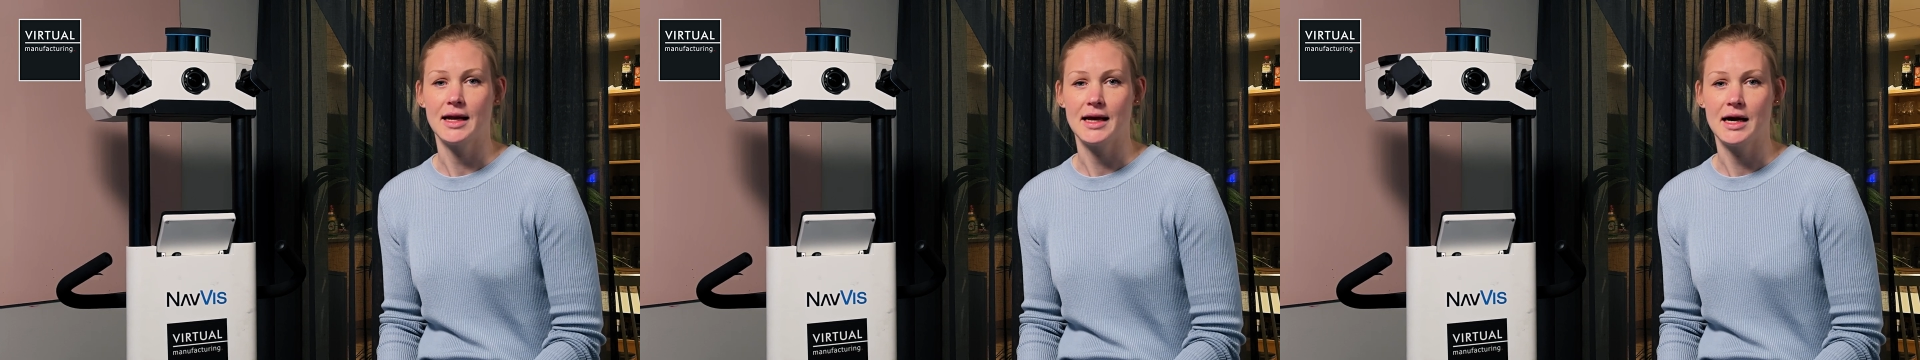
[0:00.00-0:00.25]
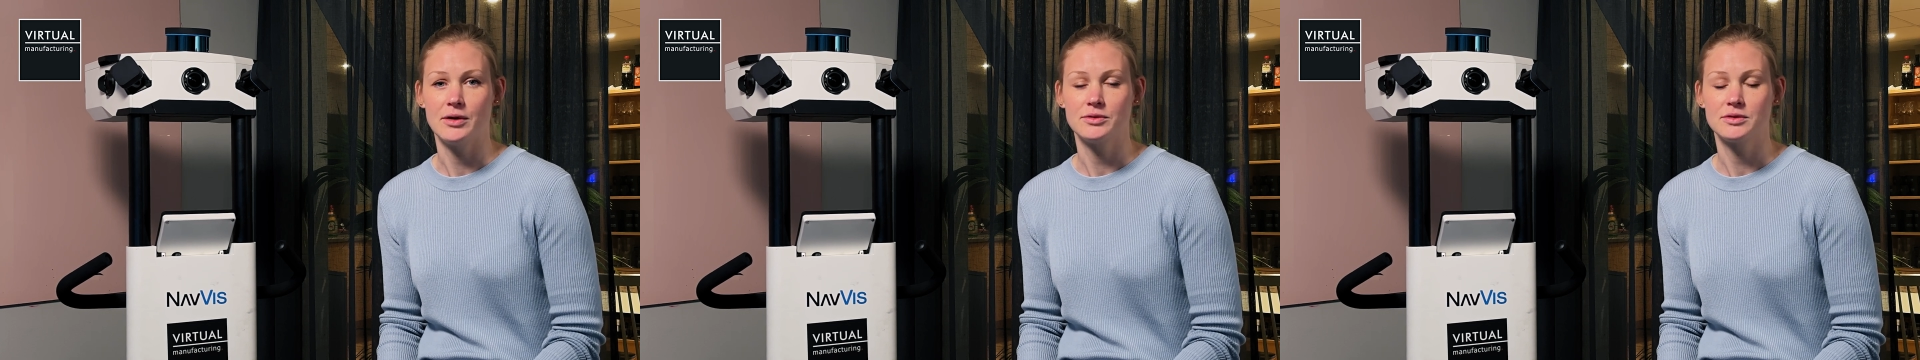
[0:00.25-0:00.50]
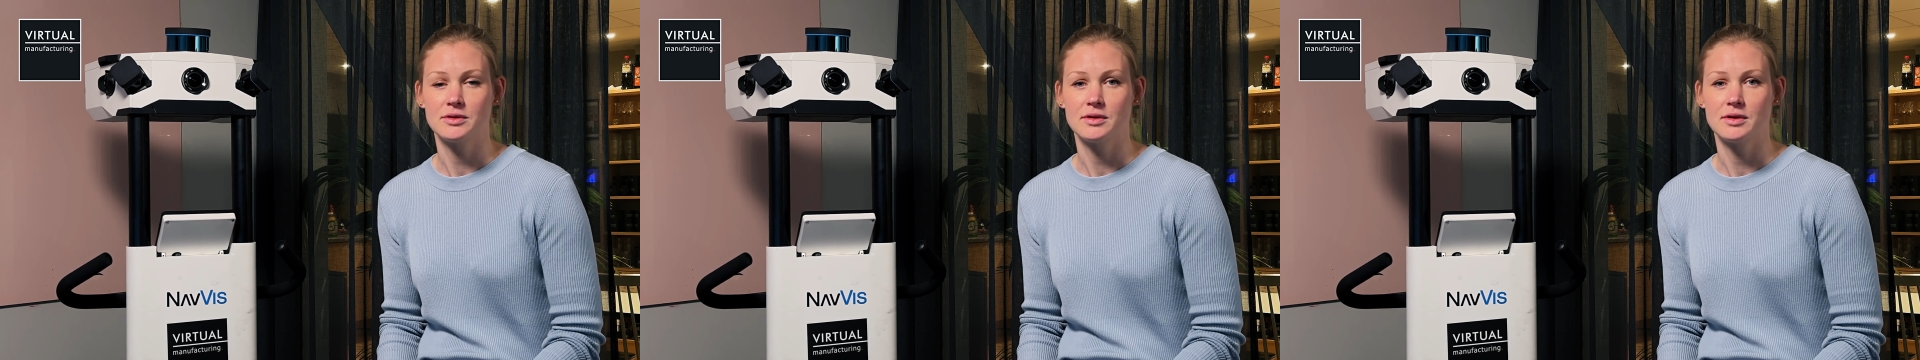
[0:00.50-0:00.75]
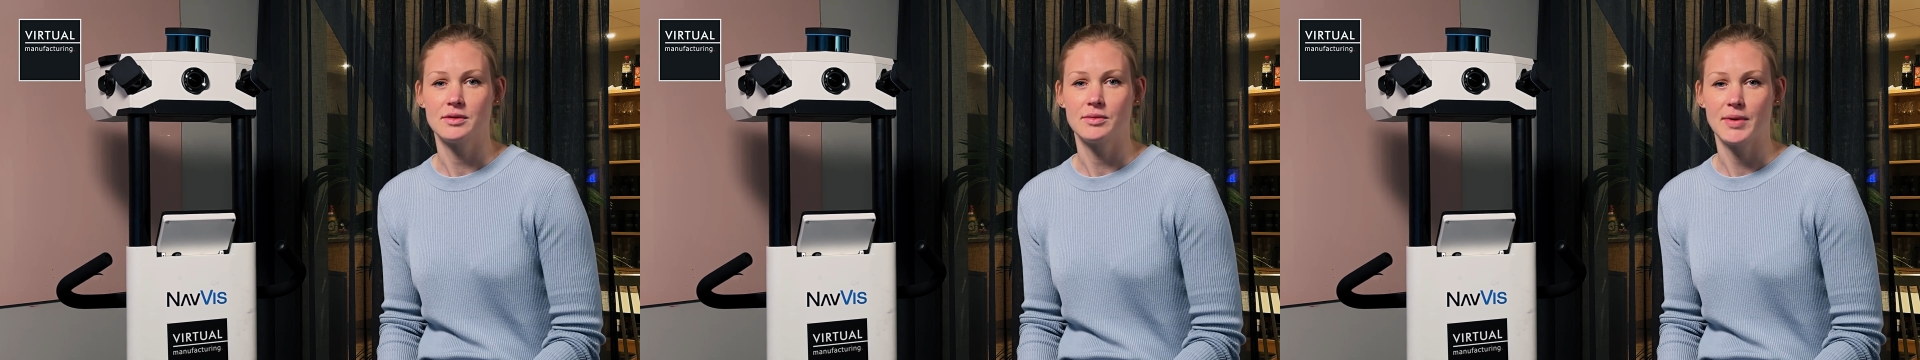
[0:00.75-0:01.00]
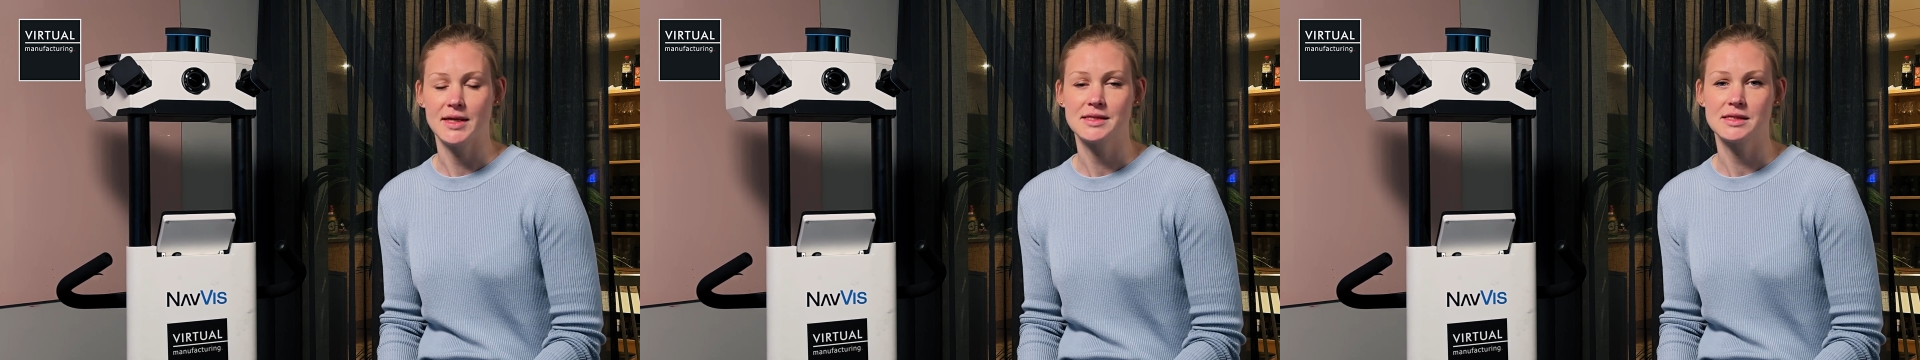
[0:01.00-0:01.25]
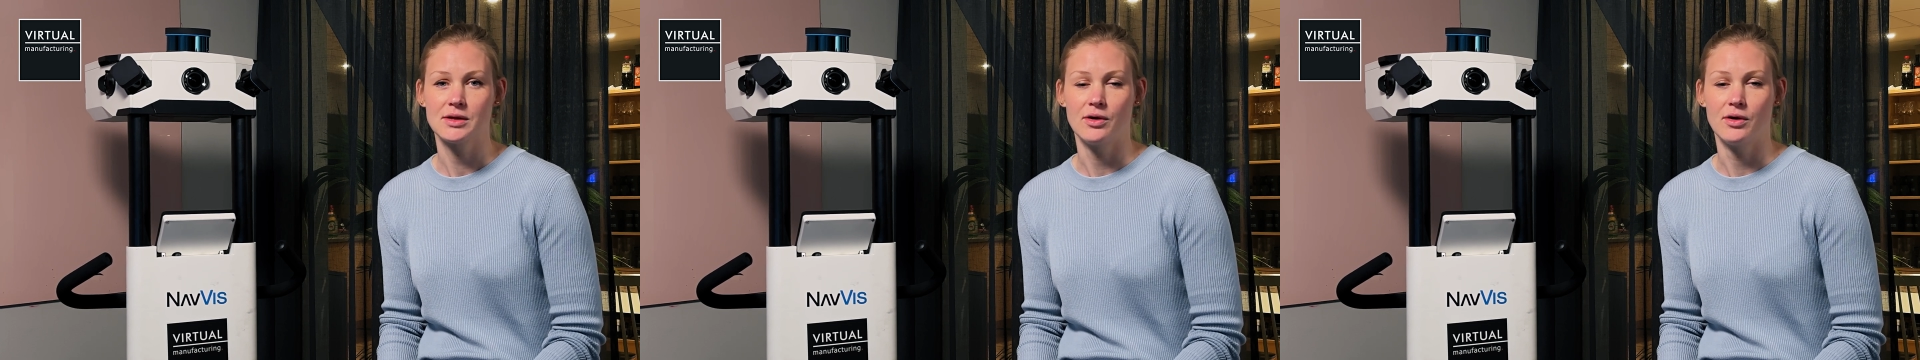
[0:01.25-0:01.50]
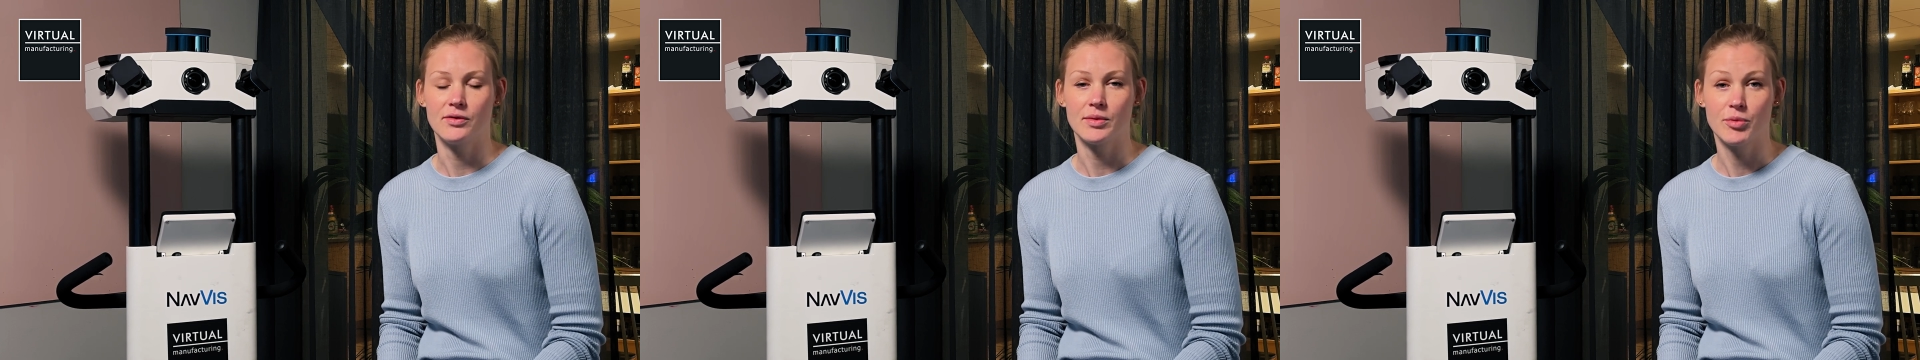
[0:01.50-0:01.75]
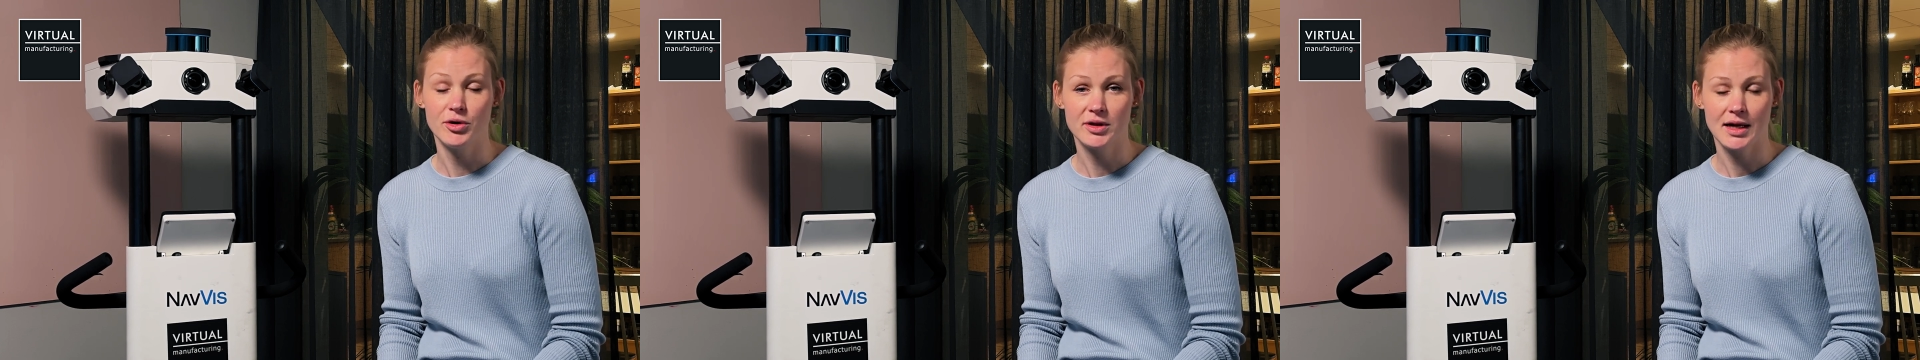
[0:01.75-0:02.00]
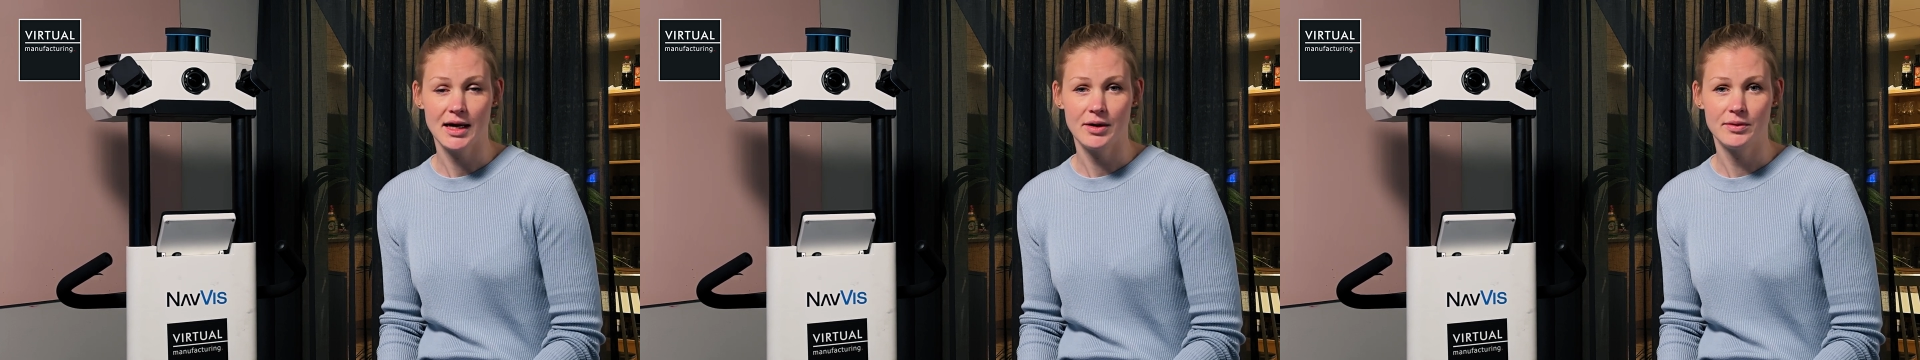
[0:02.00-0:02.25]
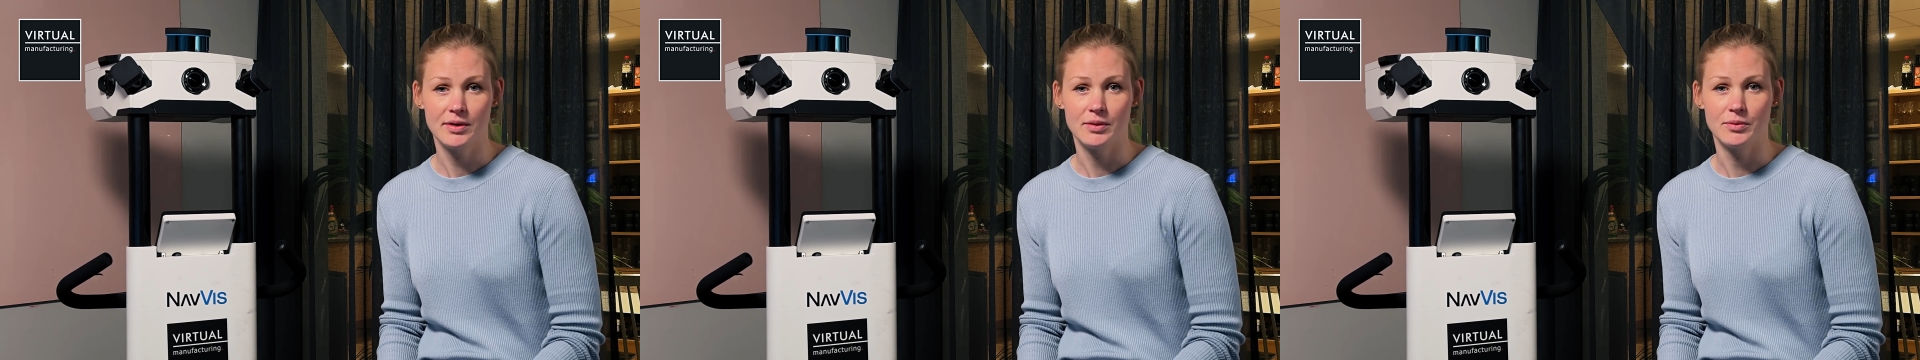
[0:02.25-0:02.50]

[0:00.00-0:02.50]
layout based on the point cloud,